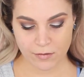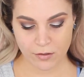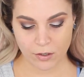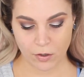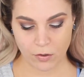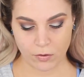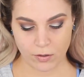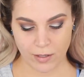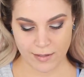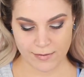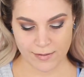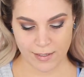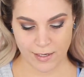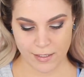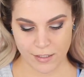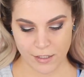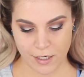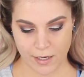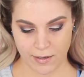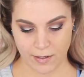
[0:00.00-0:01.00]
no less
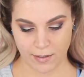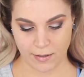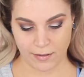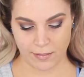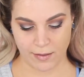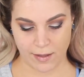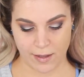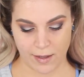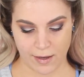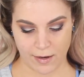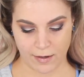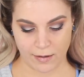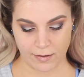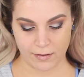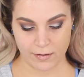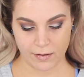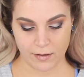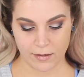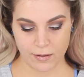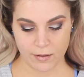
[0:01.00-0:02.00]
hygienic
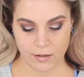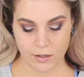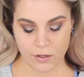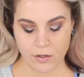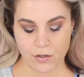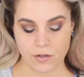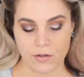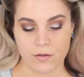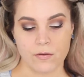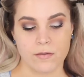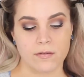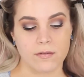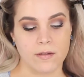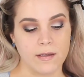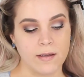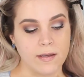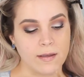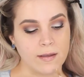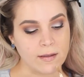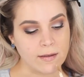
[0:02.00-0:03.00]
than
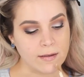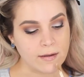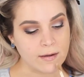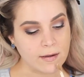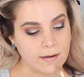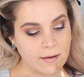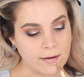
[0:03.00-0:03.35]
using